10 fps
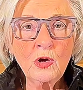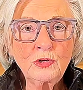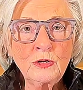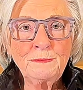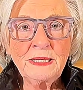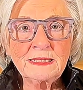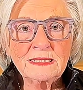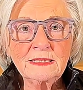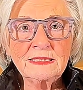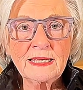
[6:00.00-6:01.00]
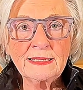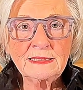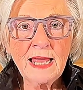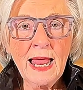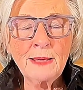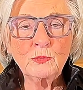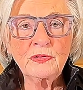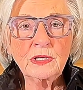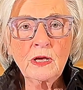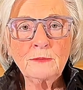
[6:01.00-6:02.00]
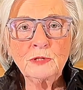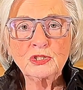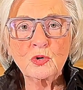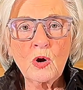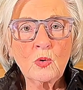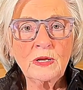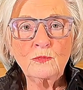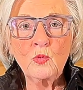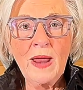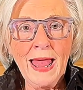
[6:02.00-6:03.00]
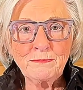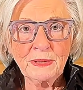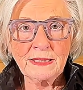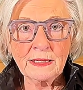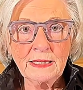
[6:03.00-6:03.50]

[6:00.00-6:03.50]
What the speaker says: your business at a time when the company's growing rapidly.